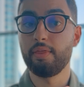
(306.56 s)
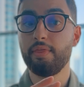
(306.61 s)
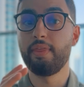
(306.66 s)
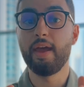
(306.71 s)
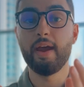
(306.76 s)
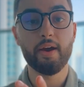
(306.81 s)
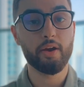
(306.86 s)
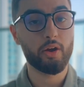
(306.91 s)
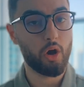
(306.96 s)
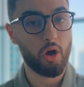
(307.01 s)

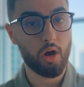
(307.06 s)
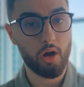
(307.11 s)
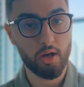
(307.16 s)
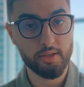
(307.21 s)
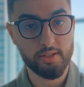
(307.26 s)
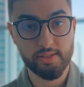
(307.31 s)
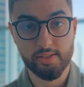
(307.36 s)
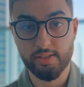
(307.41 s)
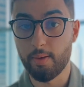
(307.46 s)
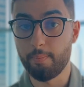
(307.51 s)
their
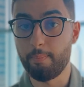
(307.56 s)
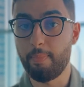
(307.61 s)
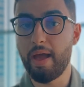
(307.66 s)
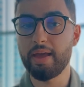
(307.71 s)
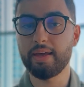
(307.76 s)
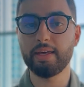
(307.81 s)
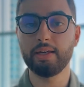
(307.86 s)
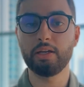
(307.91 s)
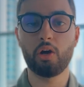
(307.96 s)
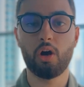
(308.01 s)
costs, the
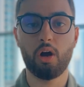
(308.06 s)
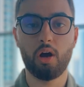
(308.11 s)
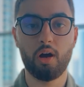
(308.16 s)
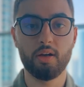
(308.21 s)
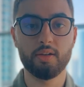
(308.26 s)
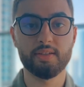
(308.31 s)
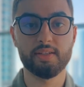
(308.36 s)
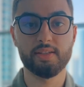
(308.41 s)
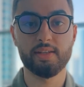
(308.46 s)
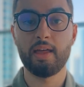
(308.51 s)
banking
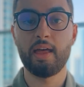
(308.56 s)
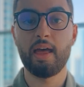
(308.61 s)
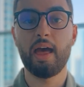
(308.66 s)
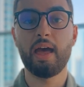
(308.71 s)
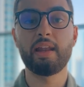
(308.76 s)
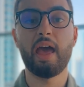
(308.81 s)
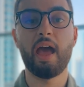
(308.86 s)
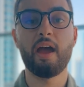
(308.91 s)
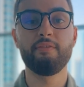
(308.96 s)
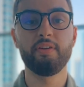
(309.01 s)
costs,
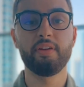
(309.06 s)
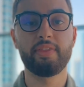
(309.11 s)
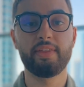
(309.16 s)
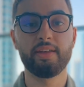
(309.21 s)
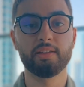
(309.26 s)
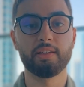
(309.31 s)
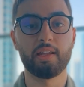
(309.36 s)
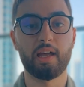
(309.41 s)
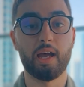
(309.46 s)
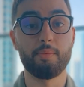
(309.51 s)
and
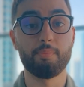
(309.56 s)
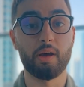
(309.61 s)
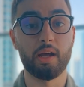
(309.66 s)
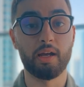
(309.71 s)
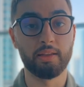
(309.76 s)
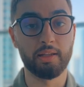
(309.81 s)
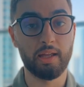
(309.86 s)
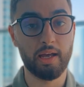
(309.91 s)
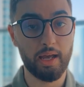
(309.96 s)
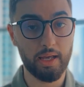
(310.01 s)
everything line
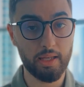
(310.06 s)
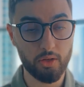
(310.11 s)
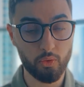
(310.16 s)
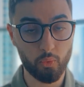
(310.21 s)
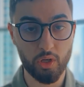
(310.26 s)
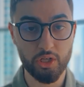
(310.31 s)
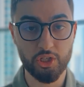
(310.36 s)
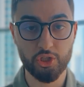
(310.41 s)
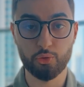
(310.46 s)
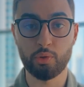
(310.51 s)
by line,
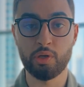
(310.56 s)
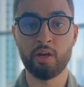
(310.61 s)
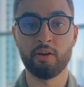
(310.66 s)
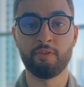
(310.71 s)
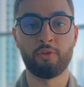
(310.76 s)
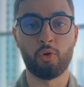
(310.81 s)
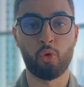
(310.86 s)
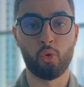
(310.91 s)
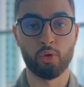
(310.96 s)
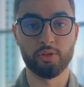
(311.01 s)
which we
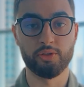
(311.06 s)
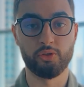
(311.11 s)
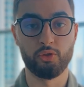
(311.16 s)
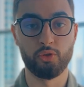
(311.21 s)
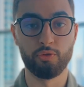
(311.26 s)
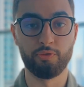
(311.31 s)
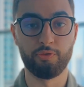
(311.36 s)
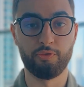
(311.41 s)
of course do